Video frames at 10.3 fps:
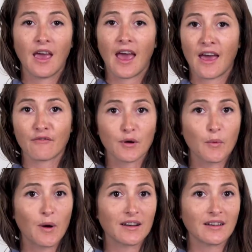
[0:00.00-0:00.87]

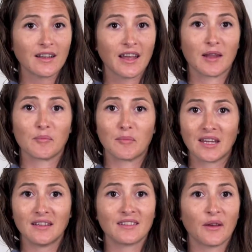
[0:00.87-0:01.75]
Everyone can
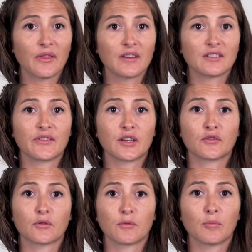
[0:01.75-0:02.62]
meet on these virtual